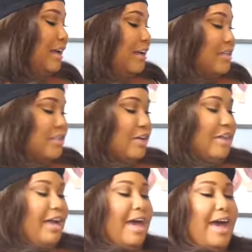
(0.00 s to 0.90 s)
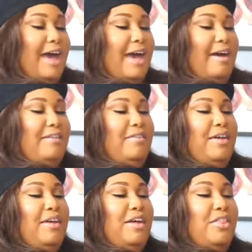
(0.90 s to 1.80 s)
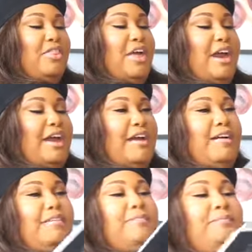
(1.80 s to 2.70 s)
So they have the